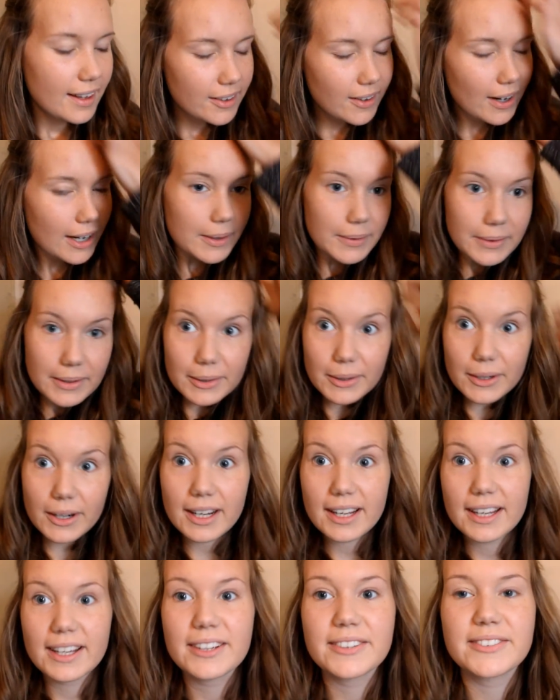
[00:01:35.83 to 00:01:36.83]
Great one,
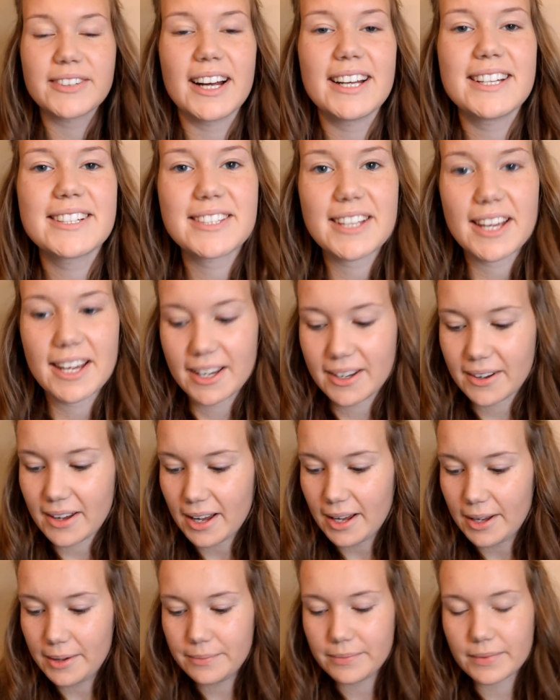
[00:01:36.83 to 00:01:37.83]
Laura. Right, so
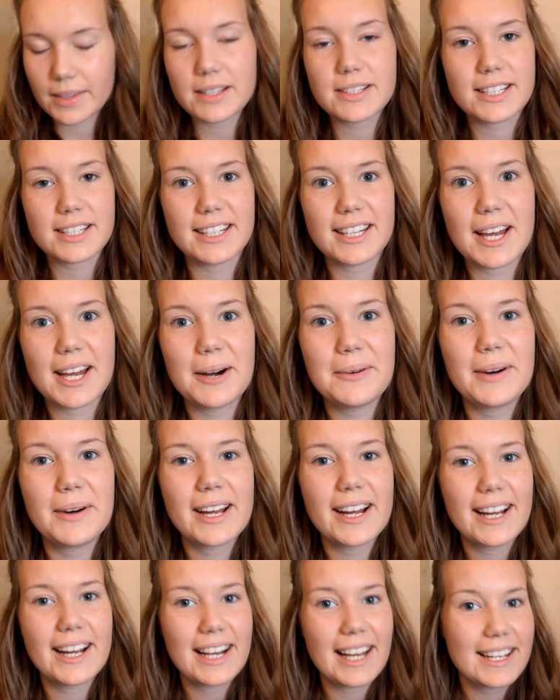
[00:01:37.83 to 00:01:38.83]
I'm just going to curl my
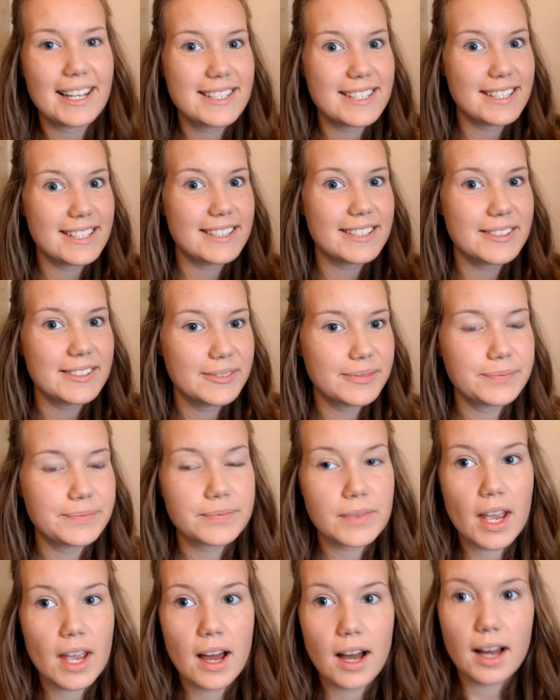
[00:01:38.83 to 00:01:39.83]
eyelashes.
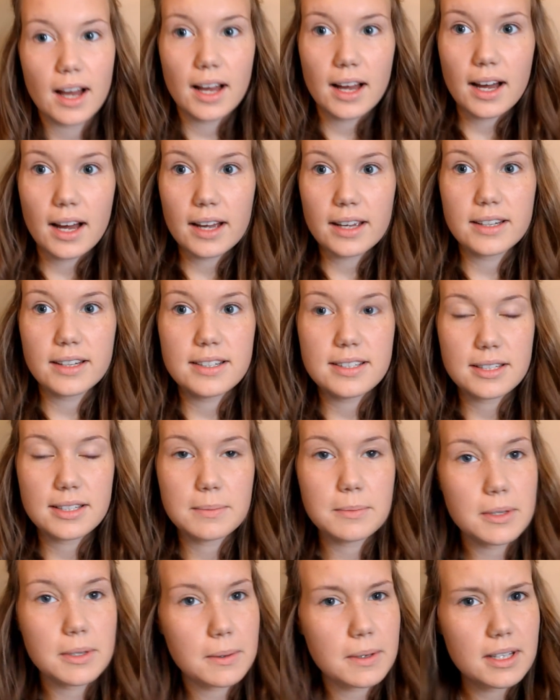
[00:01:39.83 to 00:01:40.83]
I'm going to
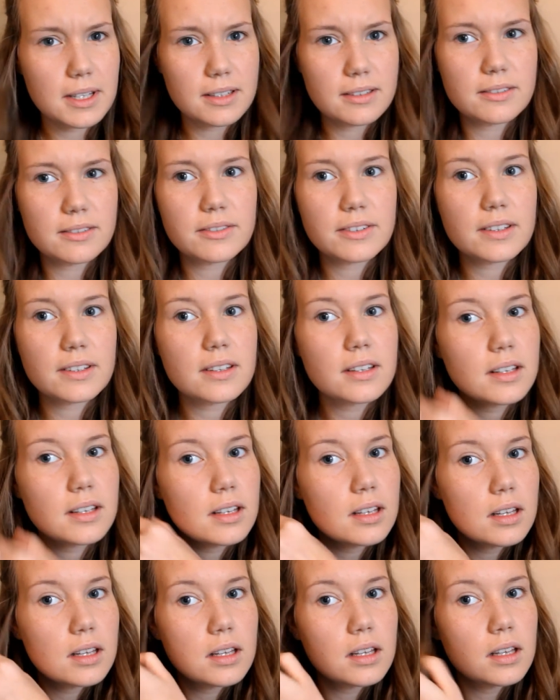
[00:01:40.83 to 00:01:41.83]
zoom you in for the
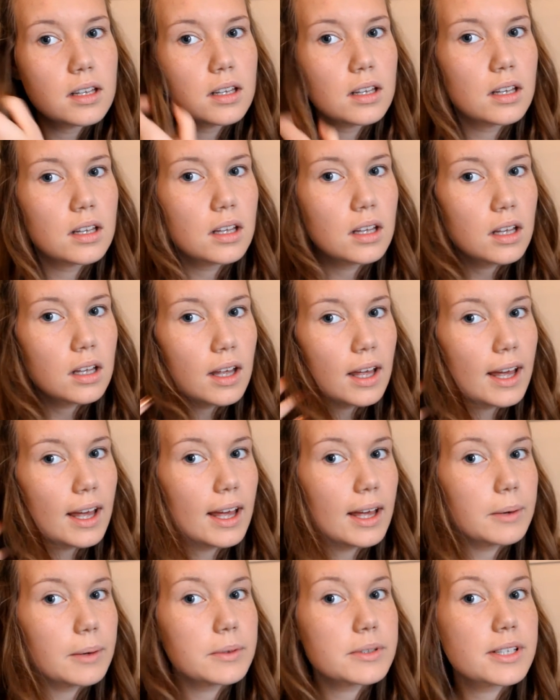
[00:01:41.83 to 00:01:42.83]

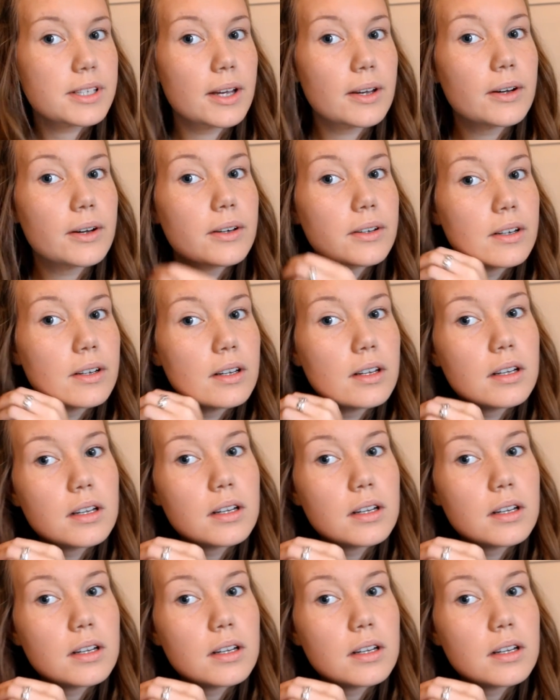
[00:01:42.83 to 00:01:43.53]
hair. What's going on?